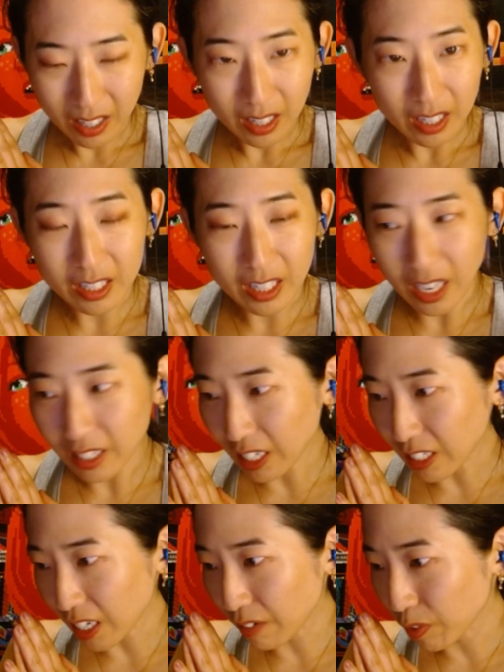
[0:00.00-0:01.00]

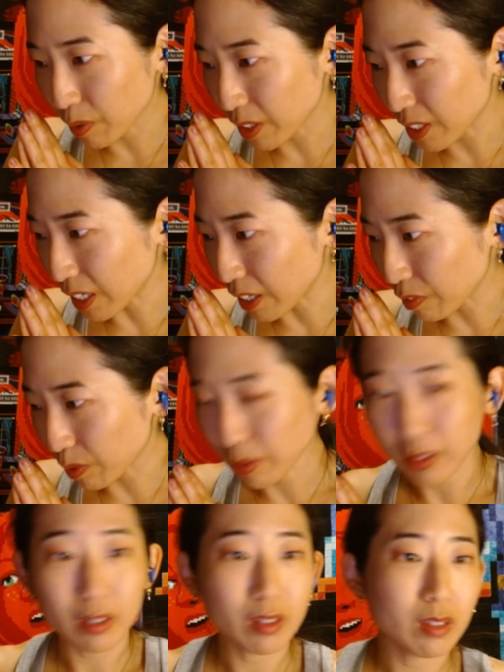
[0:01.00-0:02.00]
That's everyone? Is that
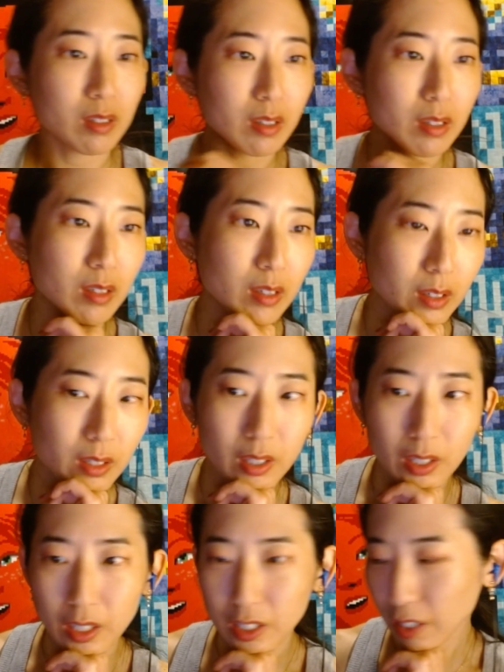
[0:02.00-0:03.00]
everyone?
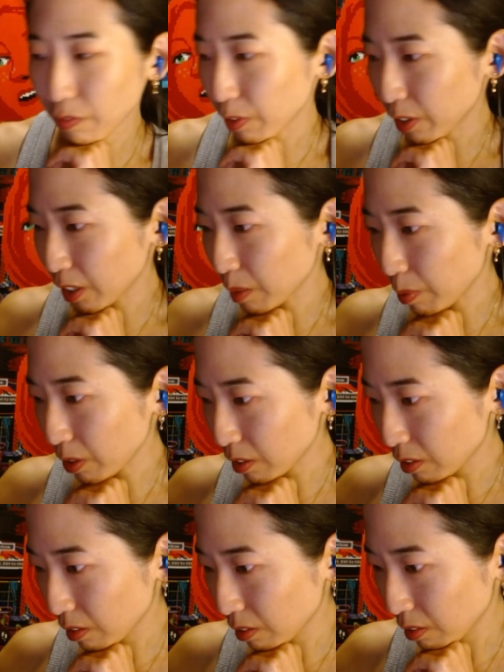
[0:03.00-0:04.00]
Is everyone on the bus?